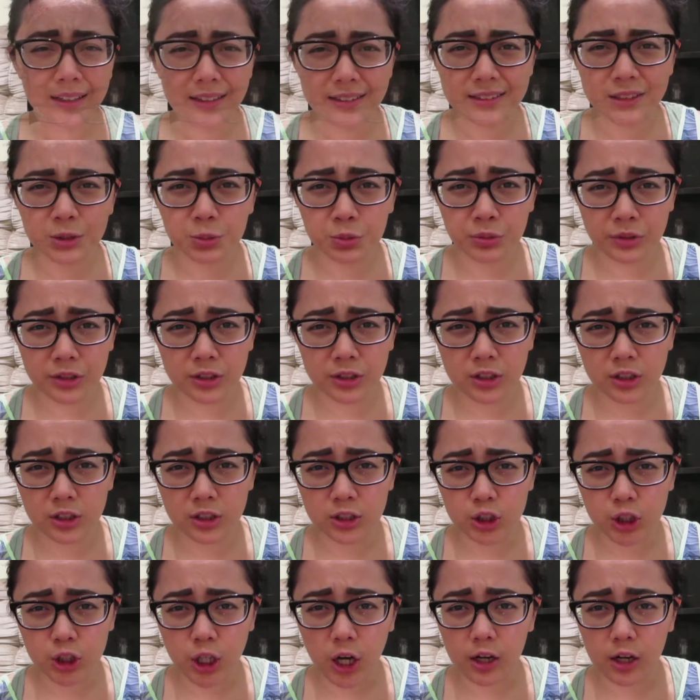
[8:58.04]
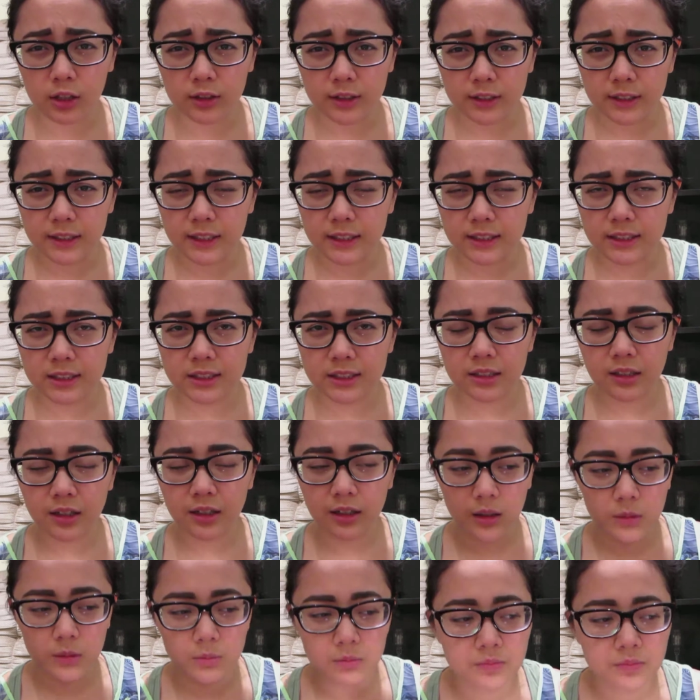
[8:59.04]
It's really good chocolate. It's
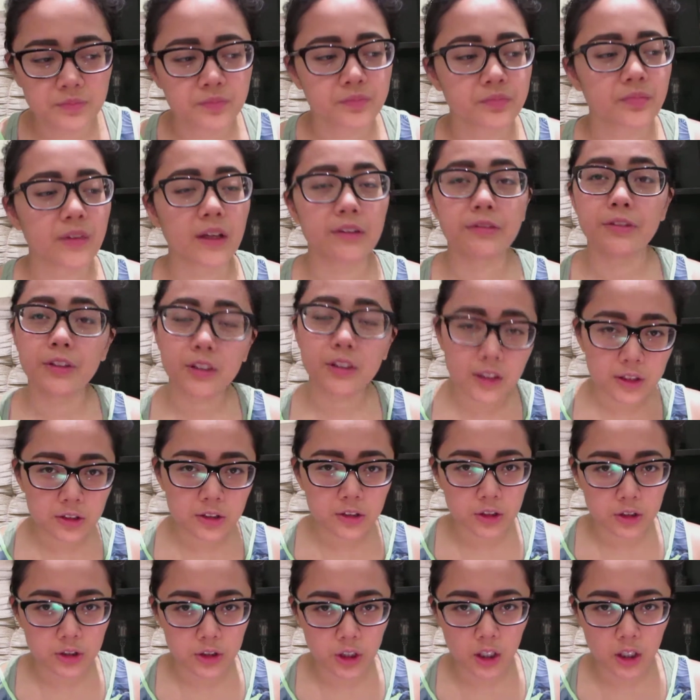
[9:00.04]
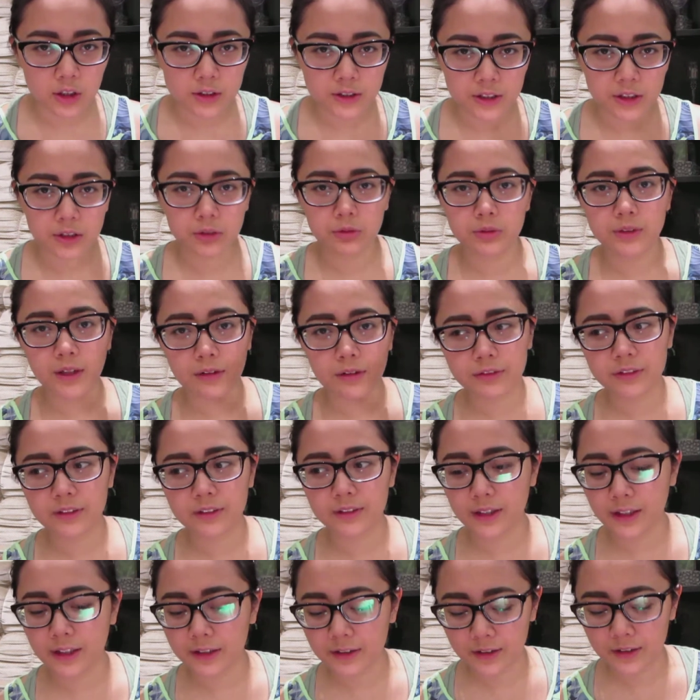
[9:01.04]
if you like dark chocolate, you would definitely
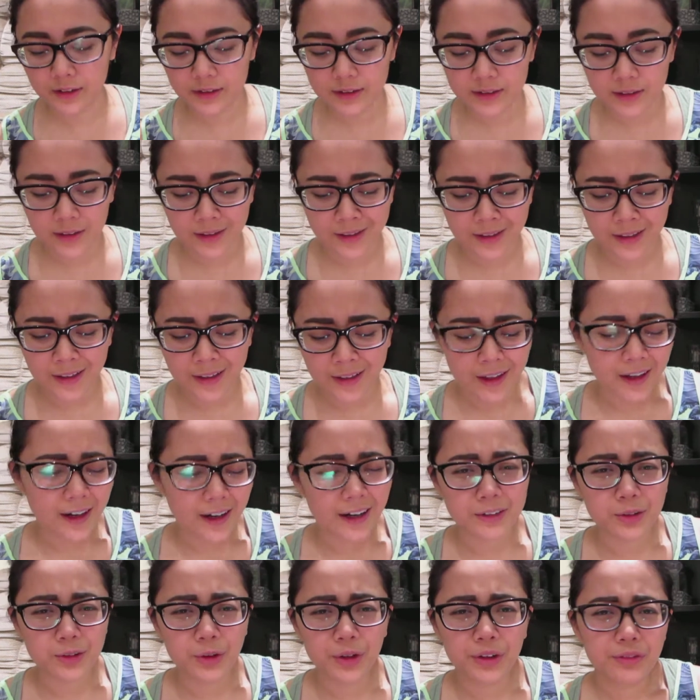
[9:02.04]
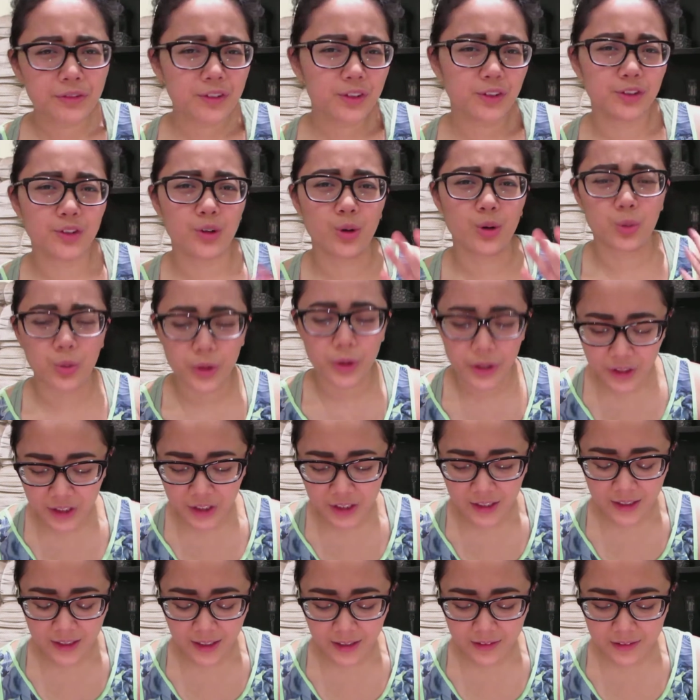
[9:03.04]
like this. I don't even know where you
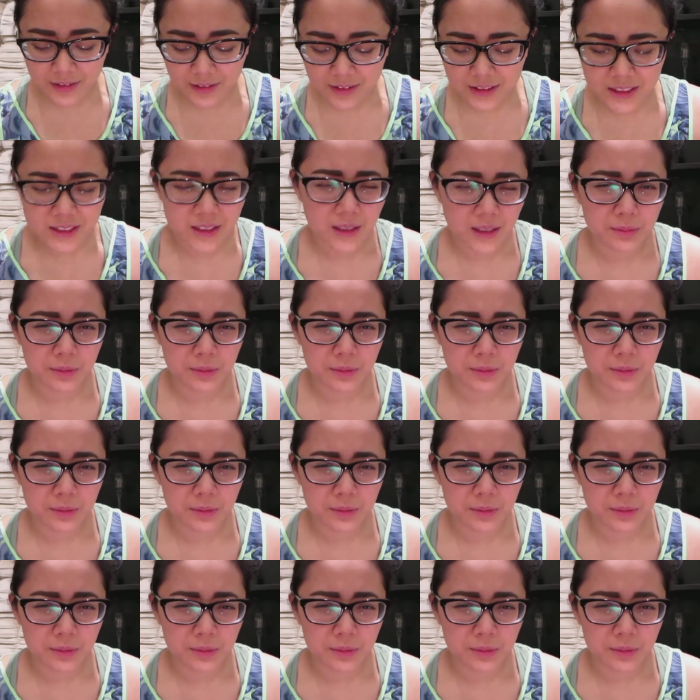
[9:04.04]
can get this. I